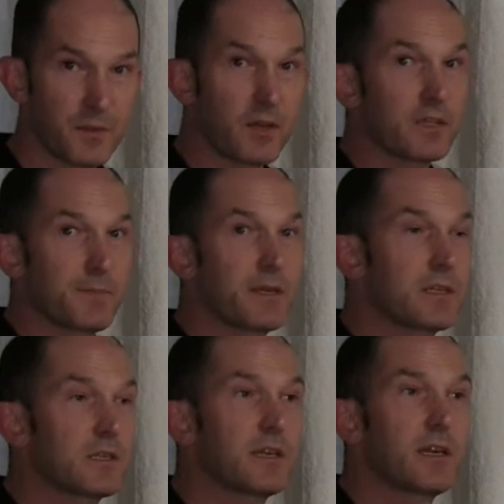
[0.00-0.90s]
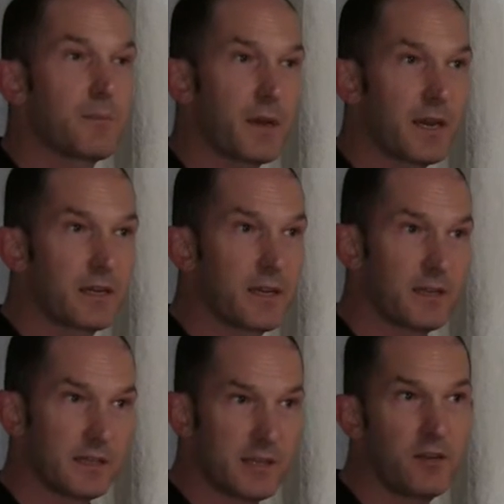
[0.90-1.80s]
Don't expect to see any marketing
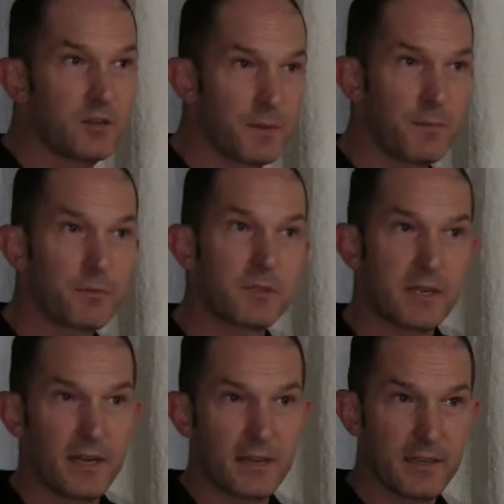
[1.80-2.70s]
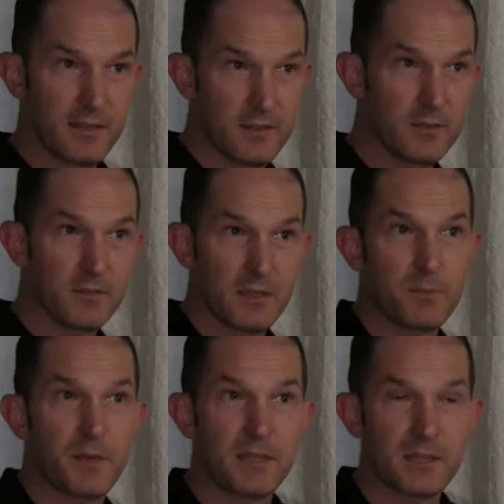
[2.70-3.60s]
and sales people standing in and doing
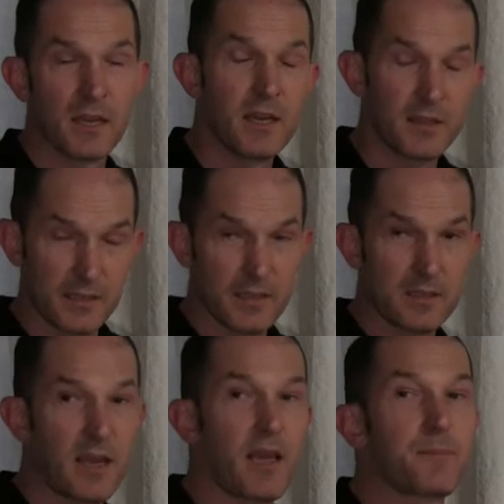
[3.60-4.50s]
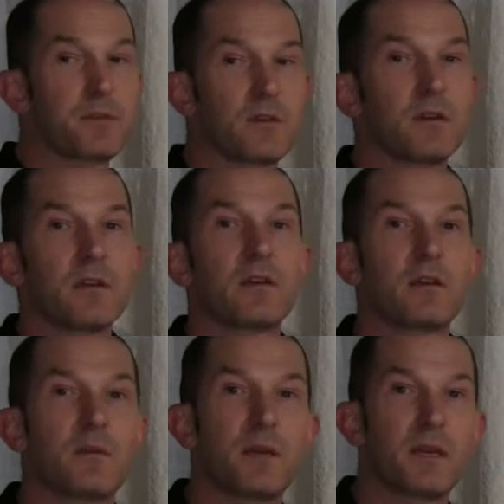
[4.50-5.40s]
this piece. This is absolutely
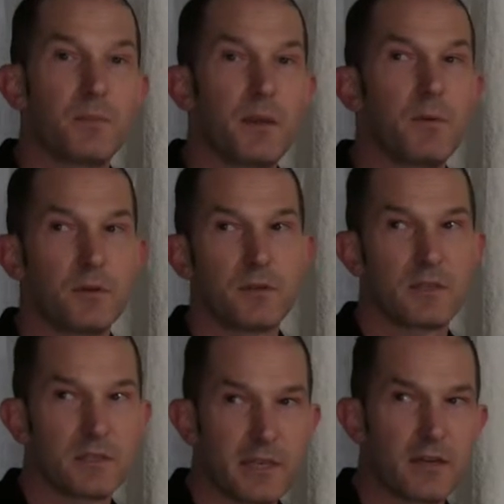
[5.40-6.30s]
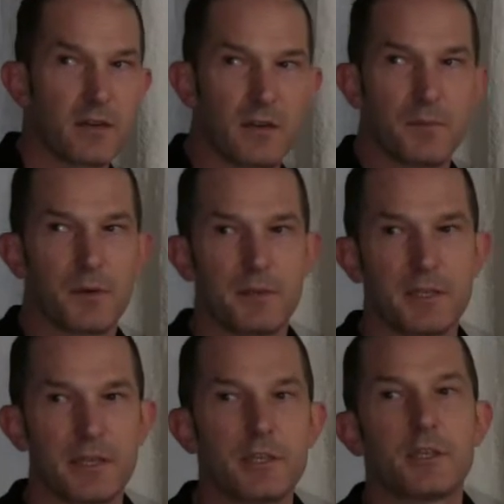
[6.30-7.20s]
going to be people doing technical
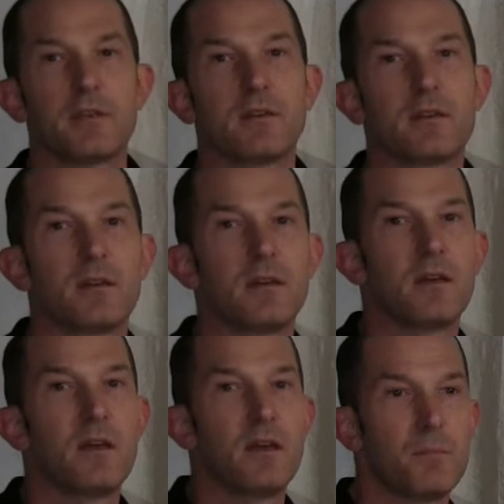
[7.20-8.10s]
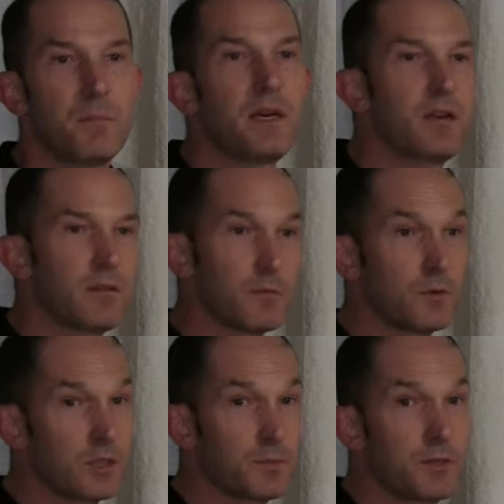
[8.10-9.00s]
implementation. Many of them
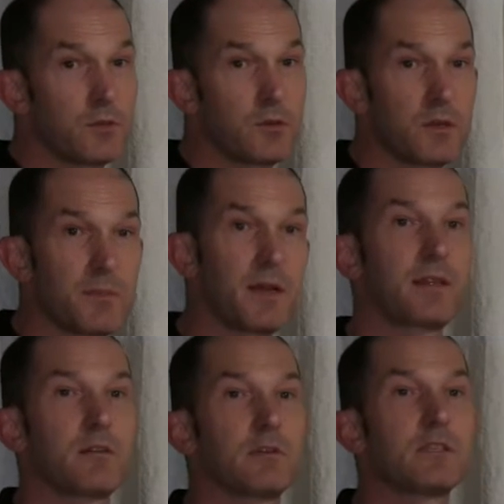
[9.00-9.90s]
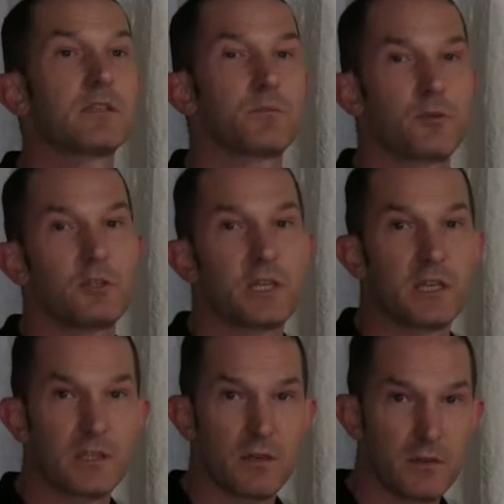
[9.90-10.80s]
will just be talking about their recent
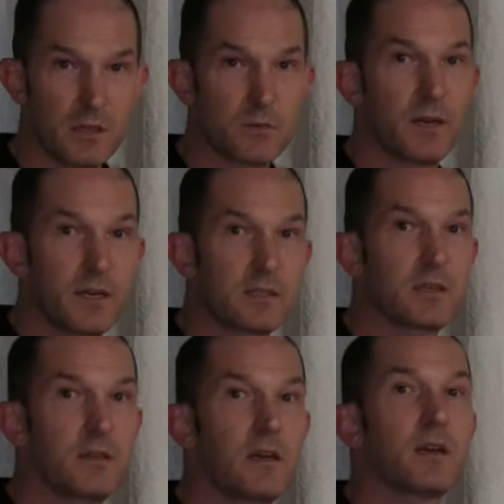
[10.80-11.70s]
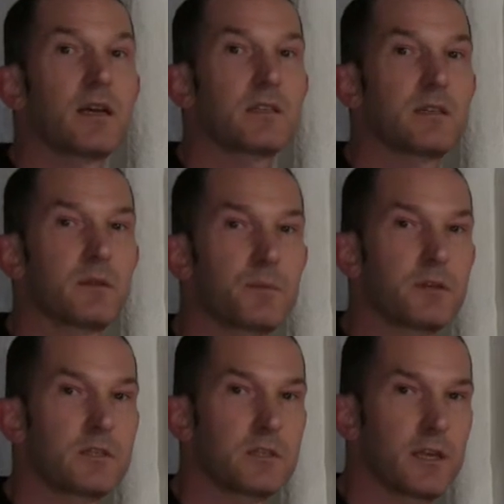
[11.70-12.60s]
projects, so in this way it's a little like some of the
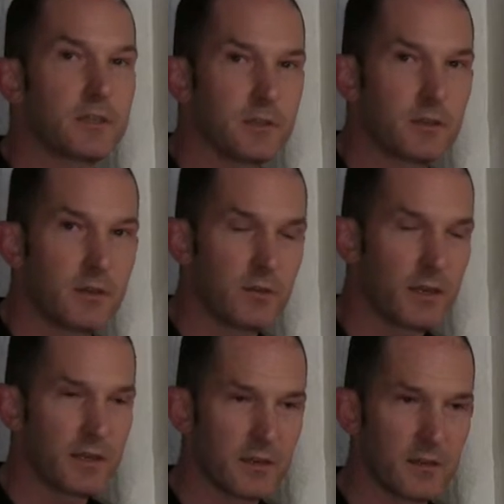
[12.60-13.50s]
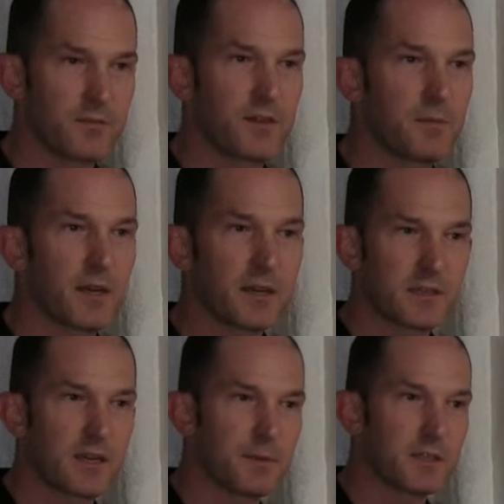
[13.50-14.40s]
presentations that you at the VMUG
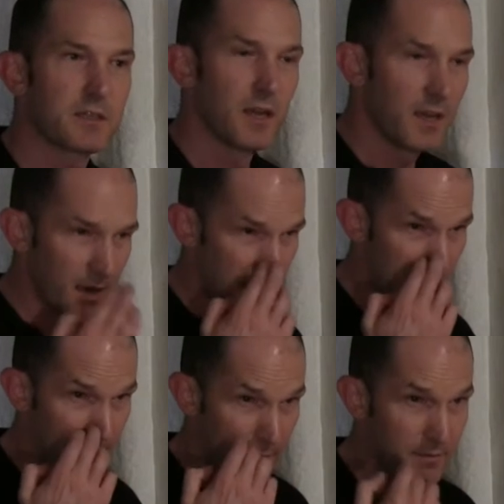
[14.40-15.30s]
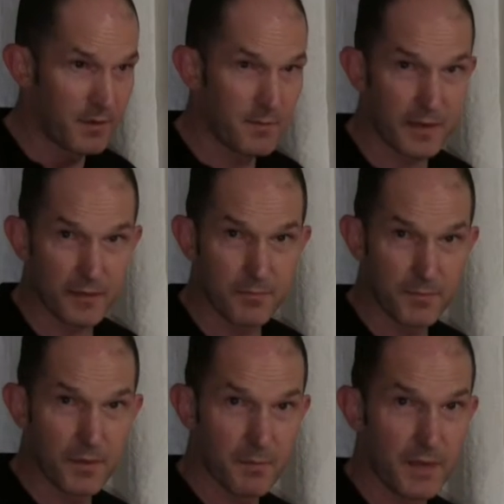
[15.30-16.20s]
summits and VMUG
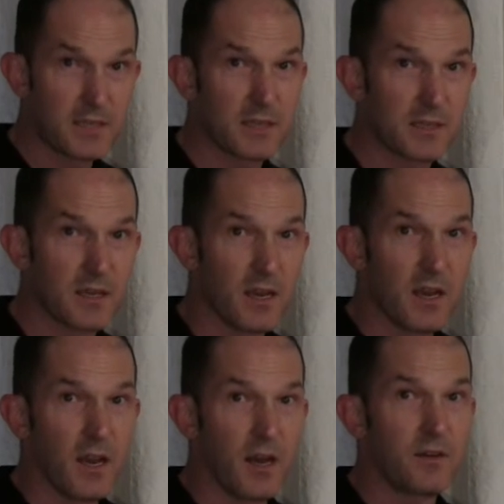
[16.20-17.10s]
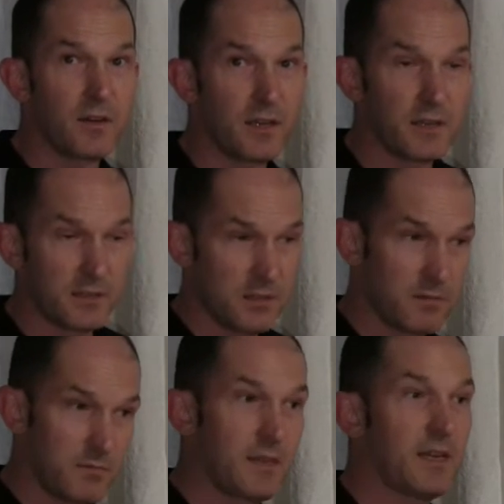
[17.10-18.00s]
meetings, only
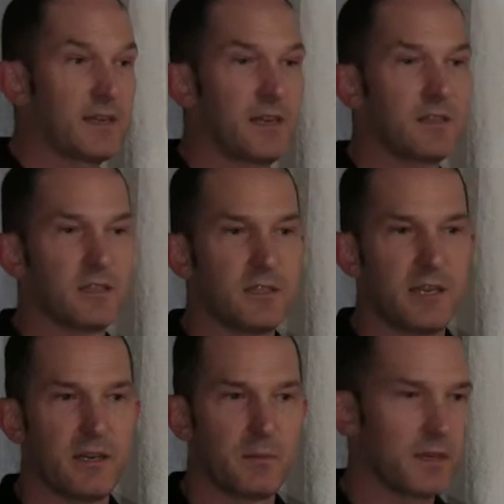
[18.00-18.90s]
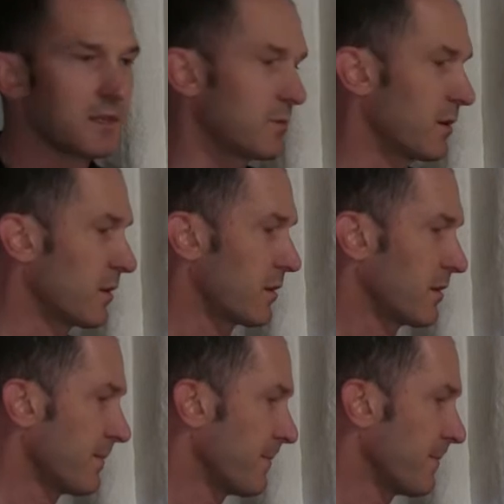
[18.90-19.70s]
it's cut down to 10 minutes worth.